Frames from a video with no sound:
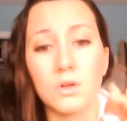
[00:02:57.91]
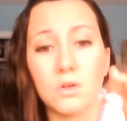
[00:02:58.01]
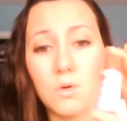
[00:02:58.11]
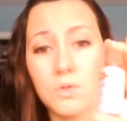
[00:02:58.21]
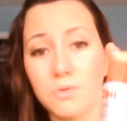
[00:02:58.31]

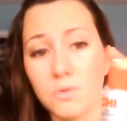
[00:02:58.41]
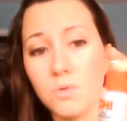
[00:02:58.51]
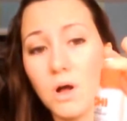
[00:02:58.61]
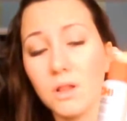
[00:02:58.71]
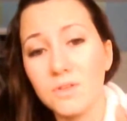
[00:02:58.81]
go
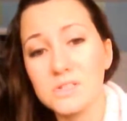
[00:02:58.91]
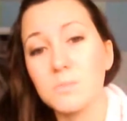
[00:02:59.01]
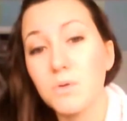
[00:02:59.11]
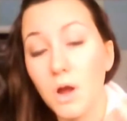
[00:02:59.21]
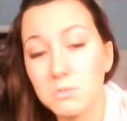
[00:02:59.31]
through all of this,
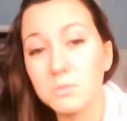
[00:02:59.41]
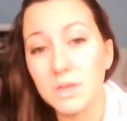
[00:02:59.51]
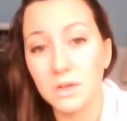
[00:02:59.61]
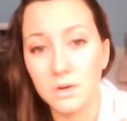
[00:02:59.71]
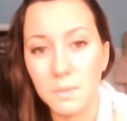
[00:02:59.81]
I'm
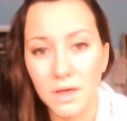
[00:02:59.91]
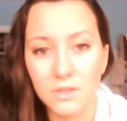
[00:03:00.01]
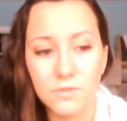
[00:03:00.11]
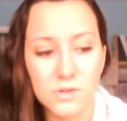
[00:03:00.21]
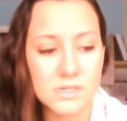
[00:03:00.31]
probably going to buy
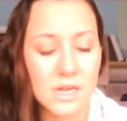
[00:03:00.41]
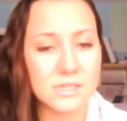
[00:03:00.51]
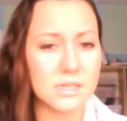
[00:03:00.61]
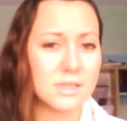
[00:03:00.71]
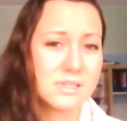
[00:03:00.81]
the full
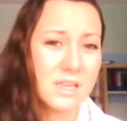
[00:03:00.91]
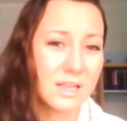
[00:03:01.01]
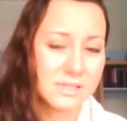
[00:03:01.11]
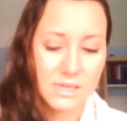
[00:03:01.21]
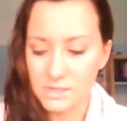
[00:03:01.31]
size unless I get